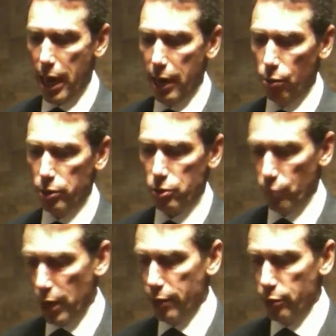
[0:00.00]
I always,
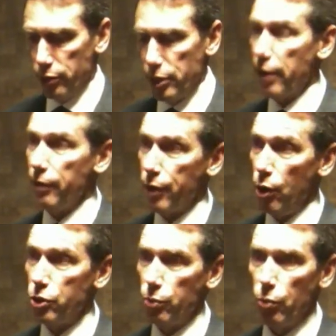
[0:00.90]
when I do executive
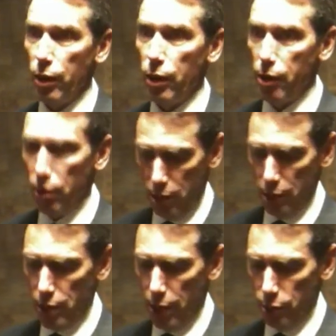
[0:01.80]
coaching, one of the
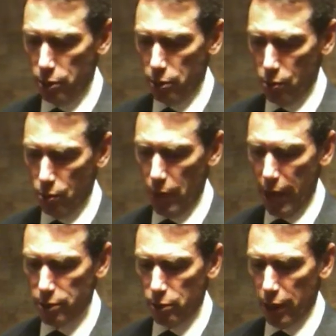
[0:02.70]
things I always
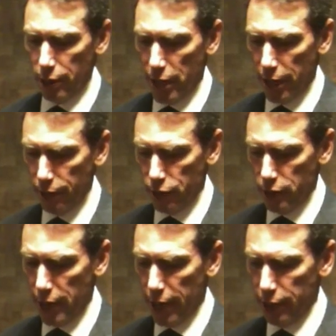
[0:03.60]
ask executives
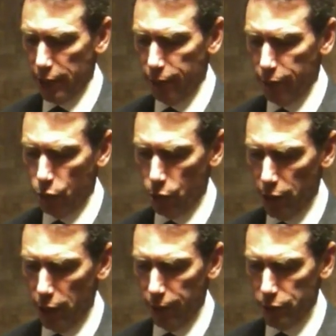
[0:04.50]
to take an
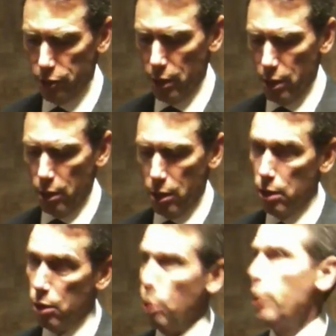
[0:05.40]
inventory of is
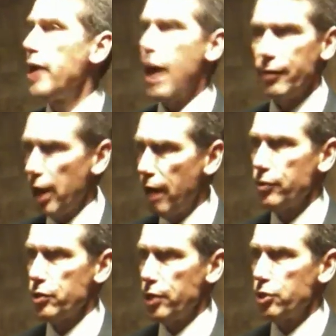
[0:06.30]
who are you having
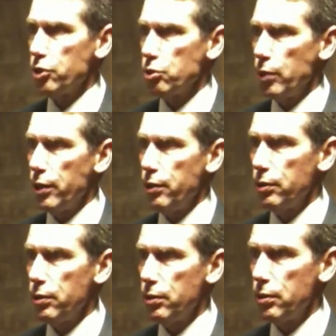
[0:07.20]
conversations with?
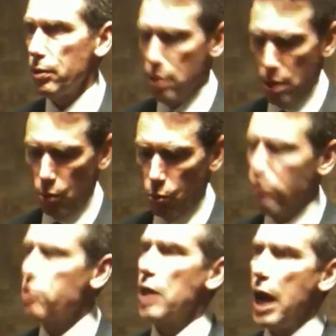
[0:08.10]

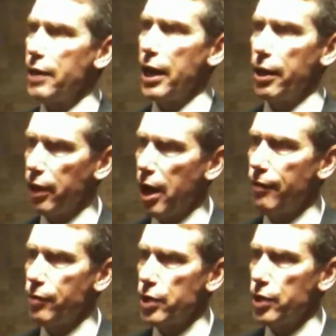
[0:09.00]
What's the content of the
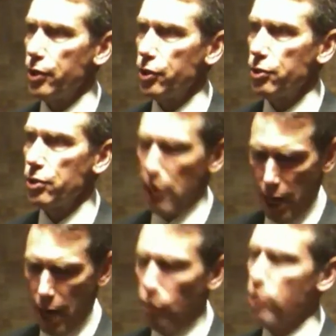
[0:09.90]
conversations?
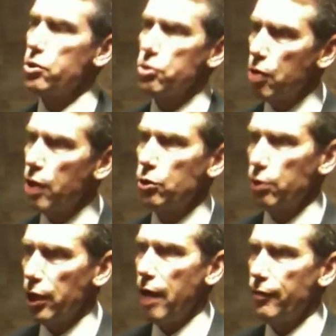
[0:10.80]
and what's the structure
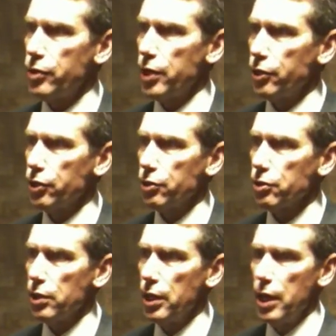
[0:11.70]
of the conversations.